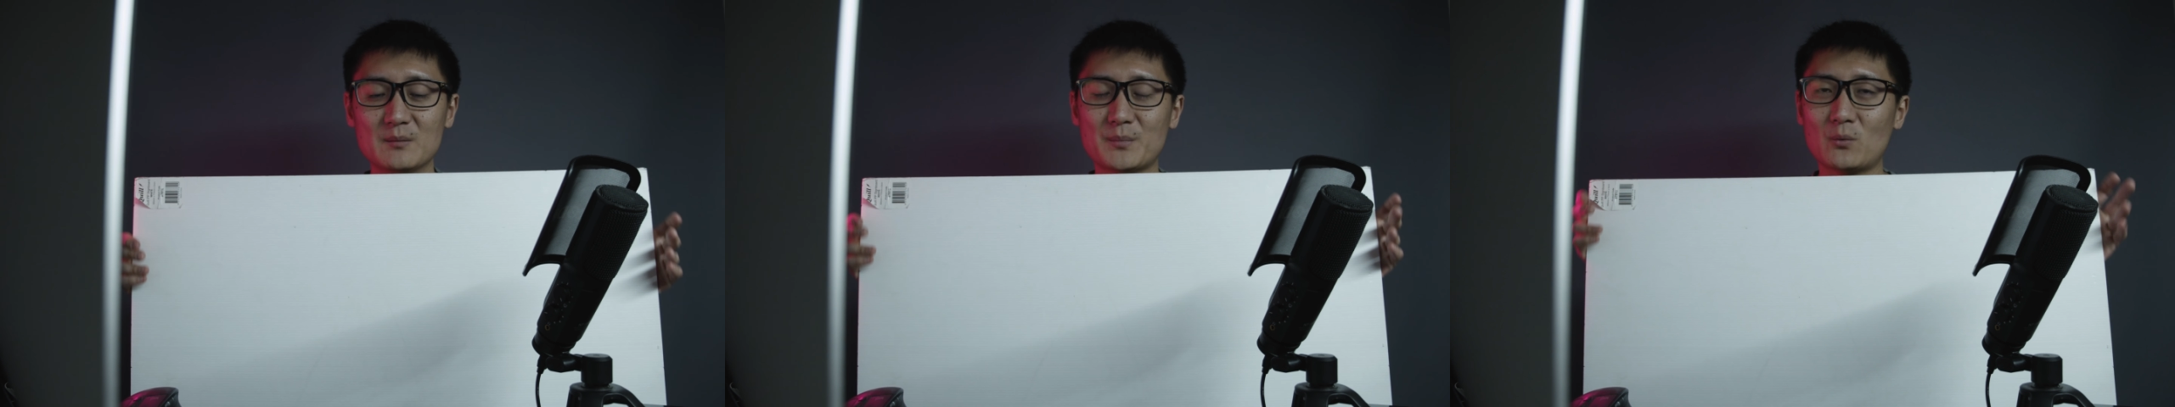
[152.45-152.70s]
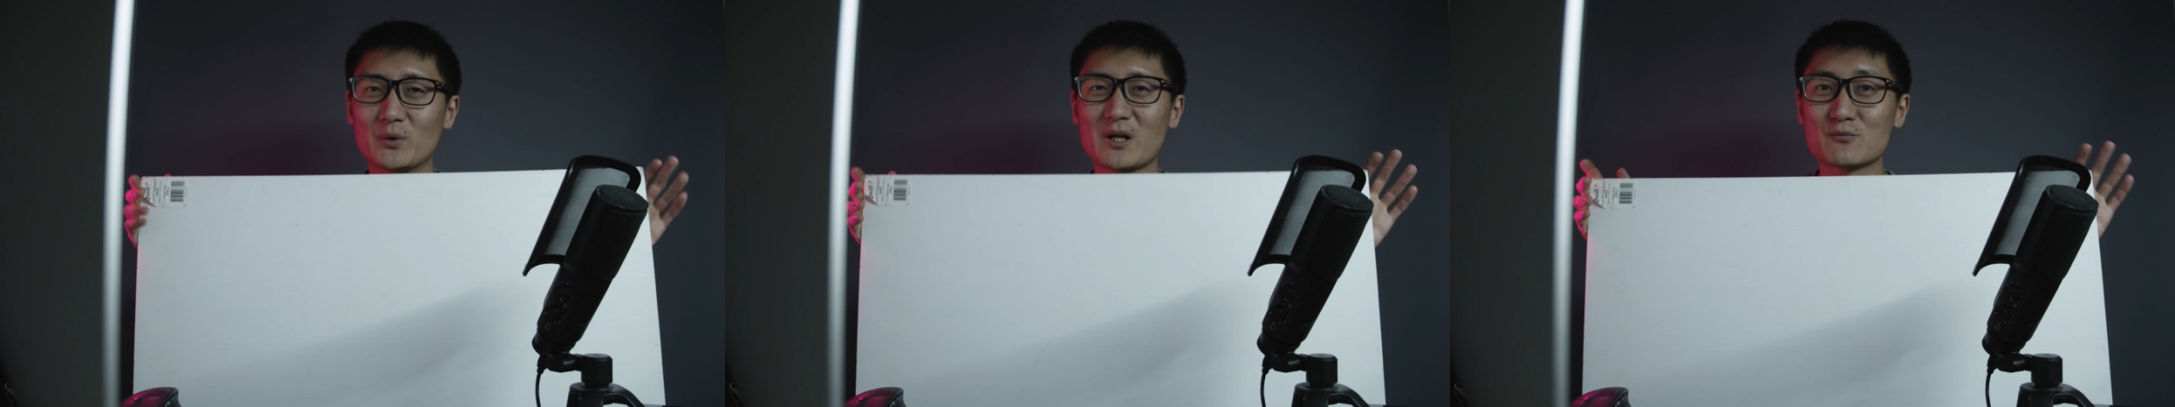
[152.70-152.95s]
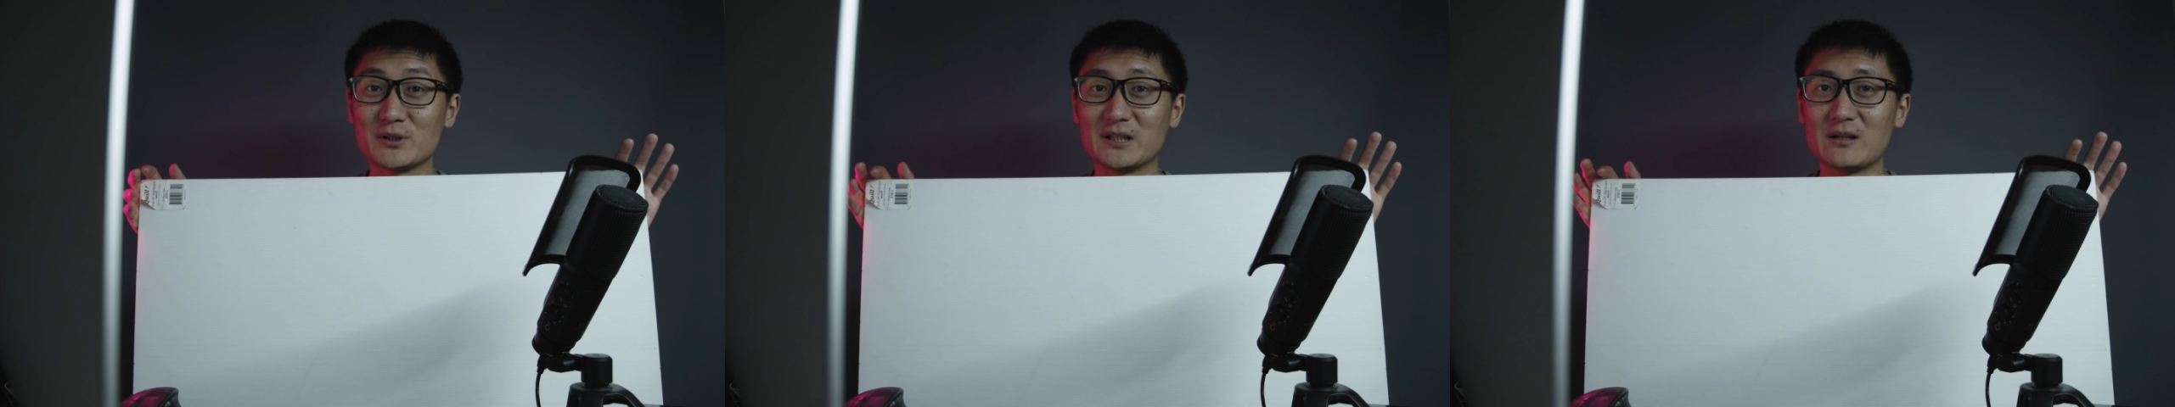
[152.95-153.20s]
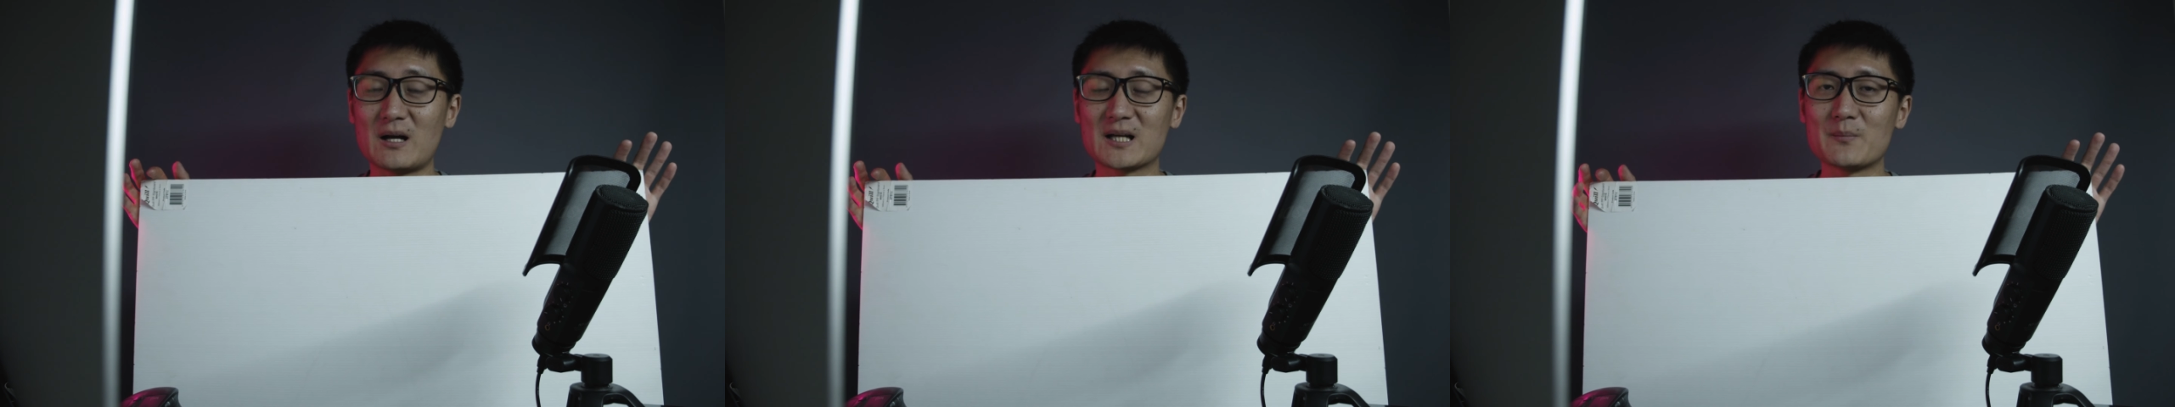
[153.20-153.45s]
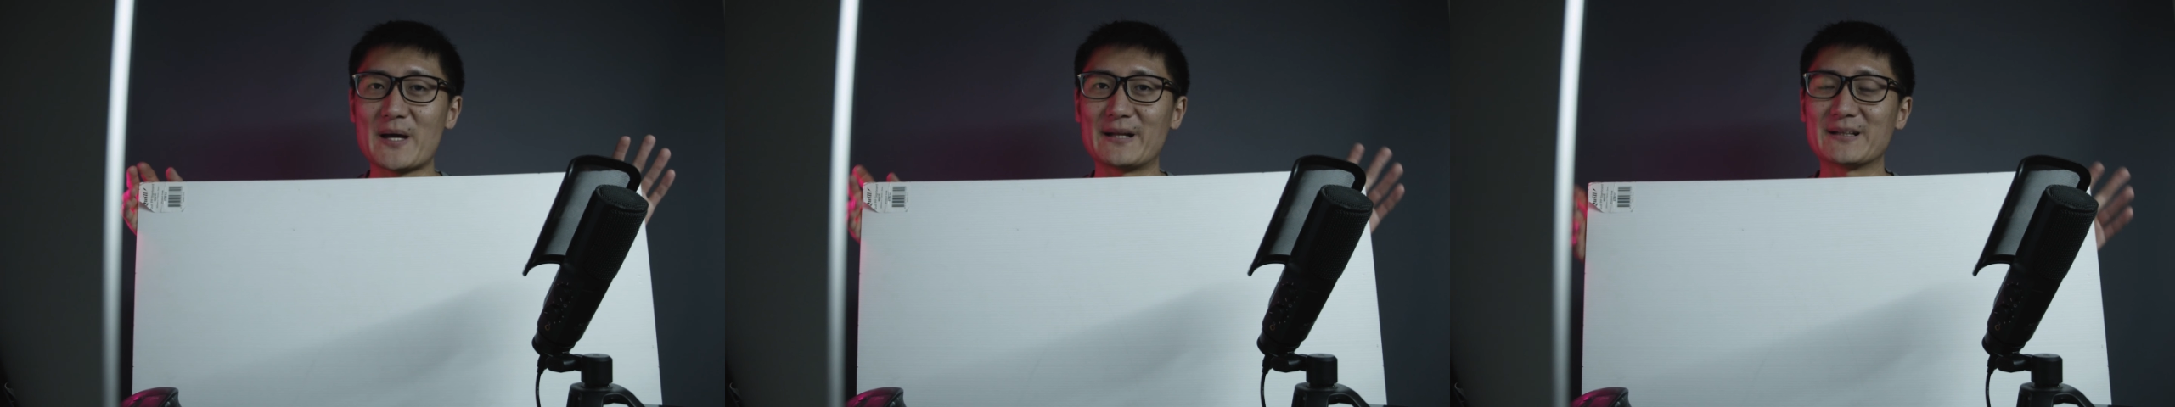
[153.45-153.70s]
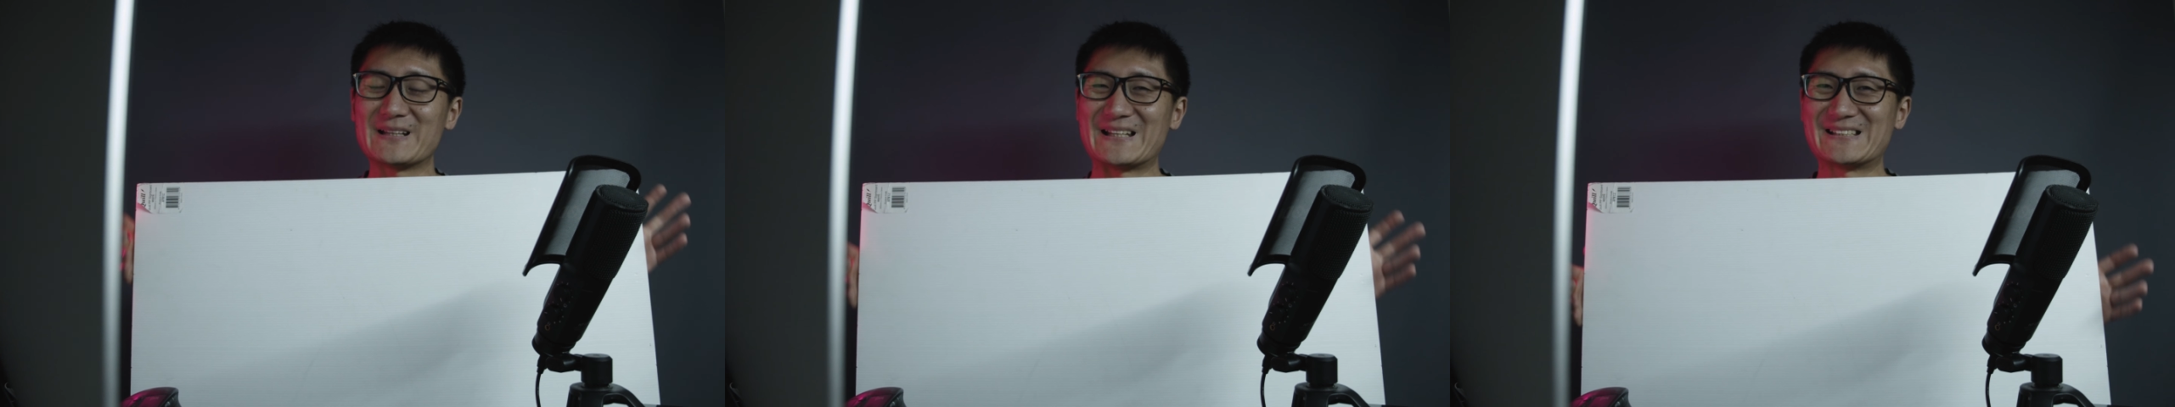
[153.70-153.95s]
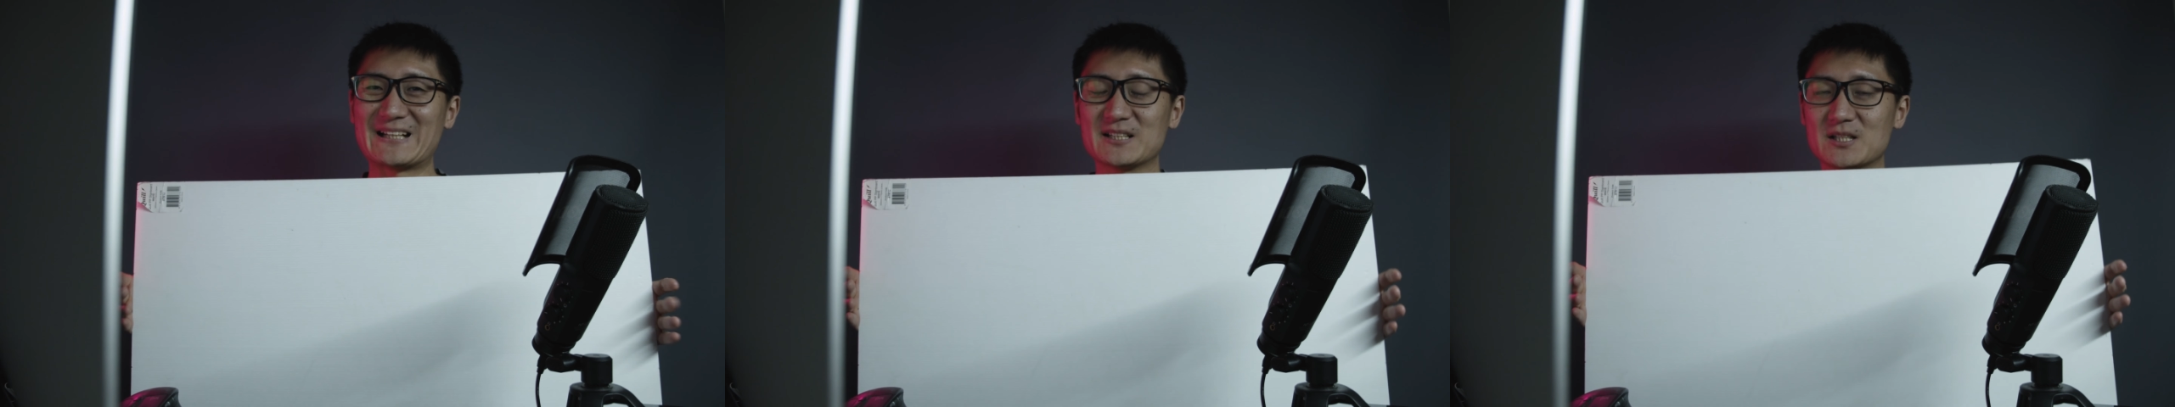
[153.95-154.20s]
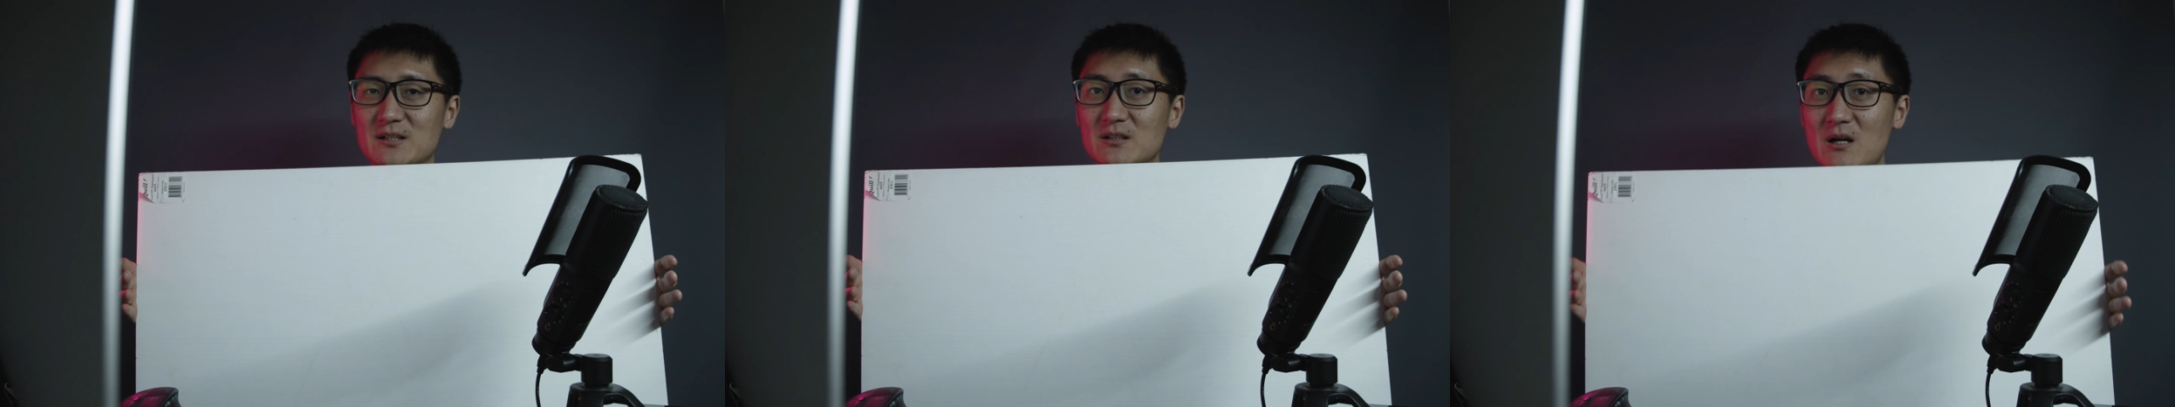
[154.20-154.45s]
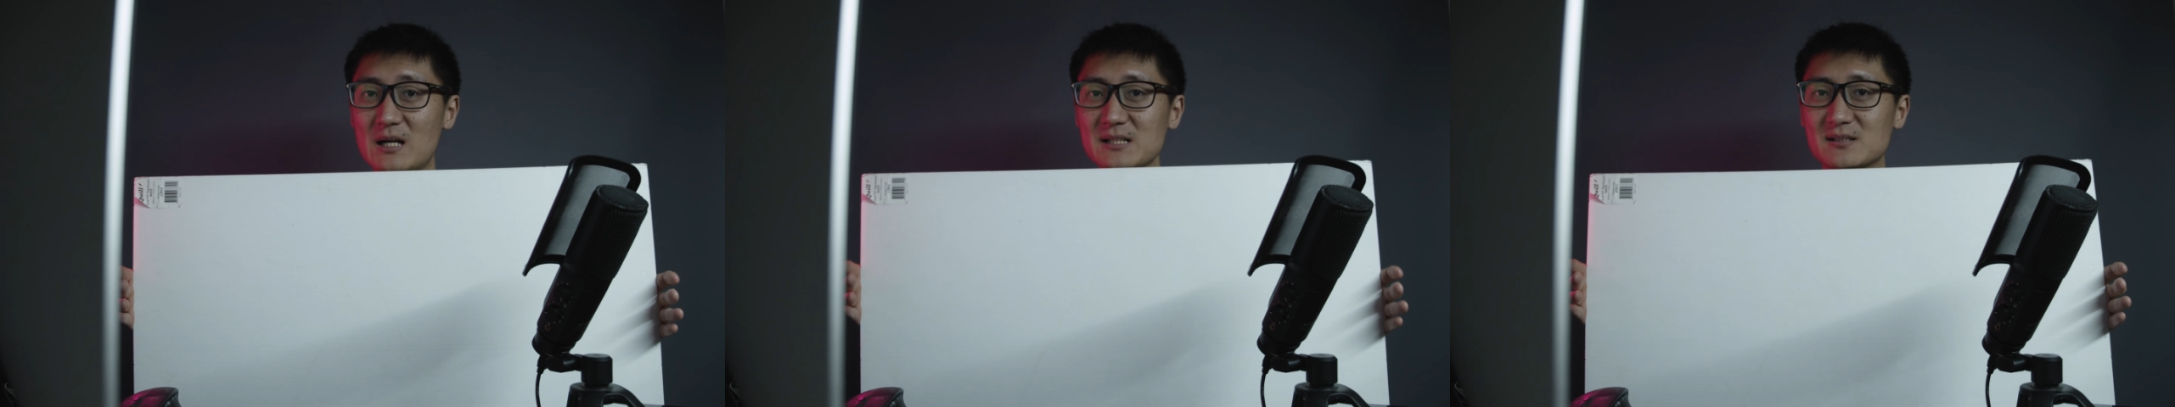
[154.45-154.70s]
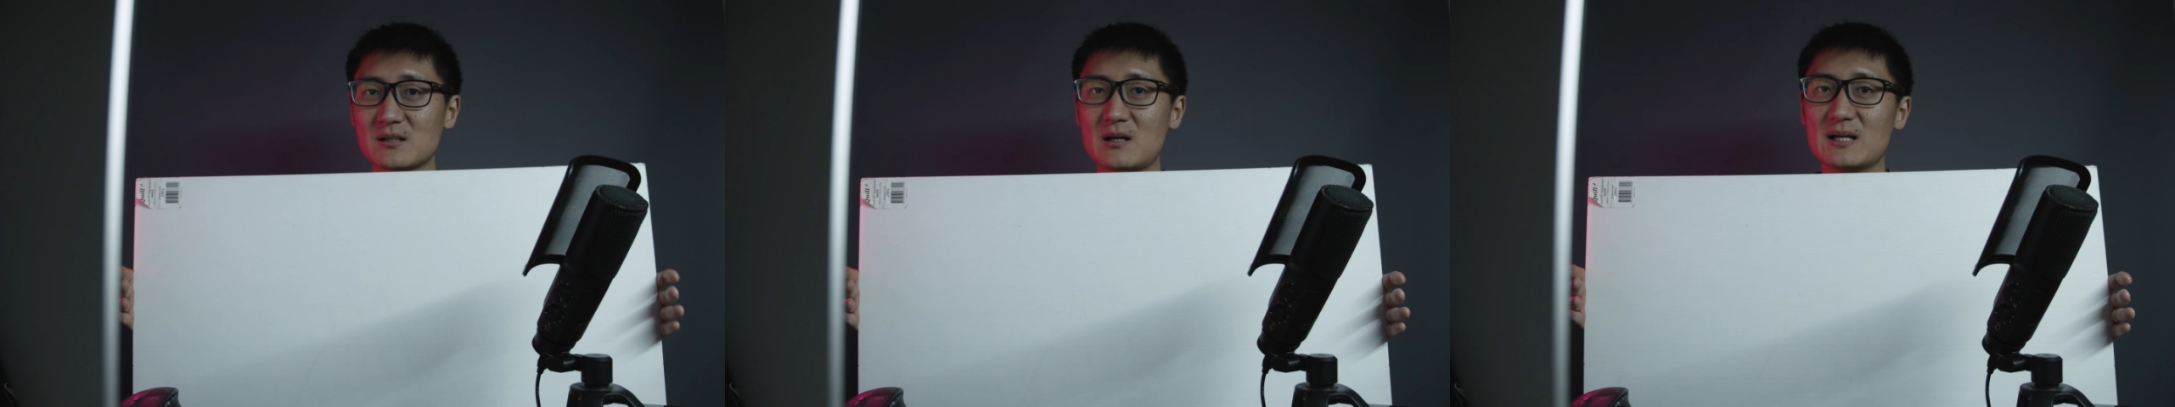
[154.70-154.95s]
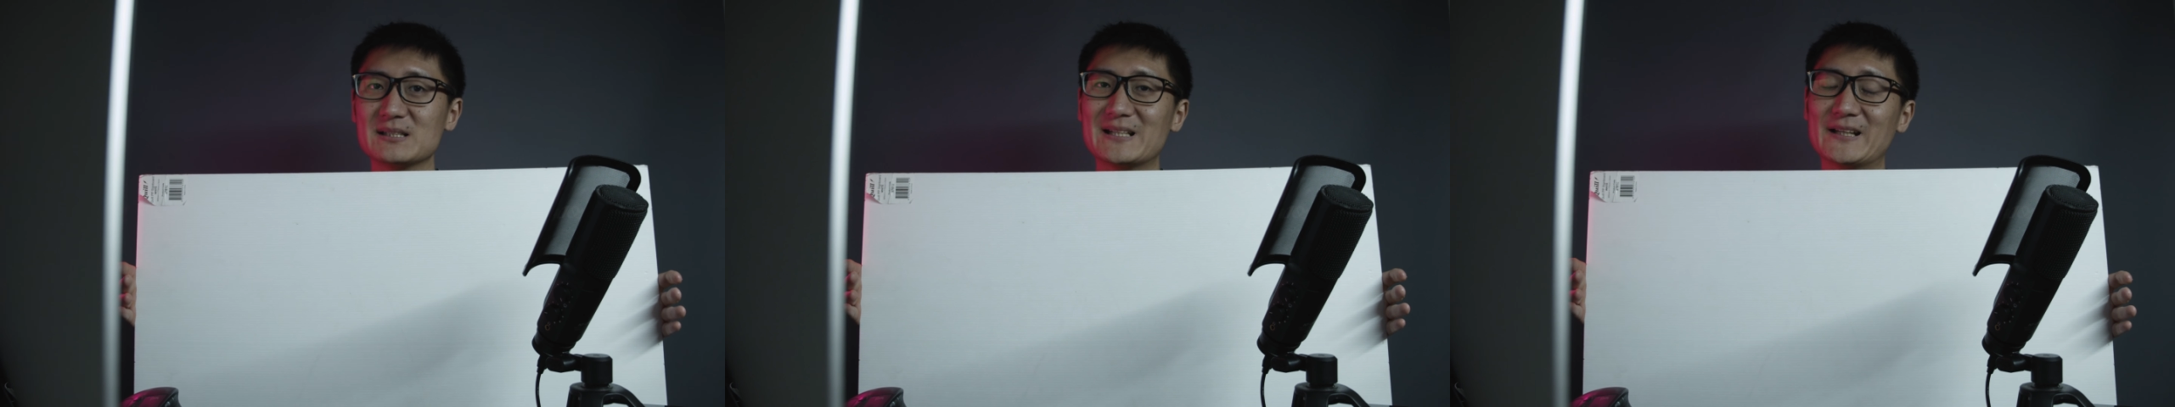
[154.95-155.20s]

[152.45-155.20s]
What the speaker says: But what I really like about it is that it's a nice size,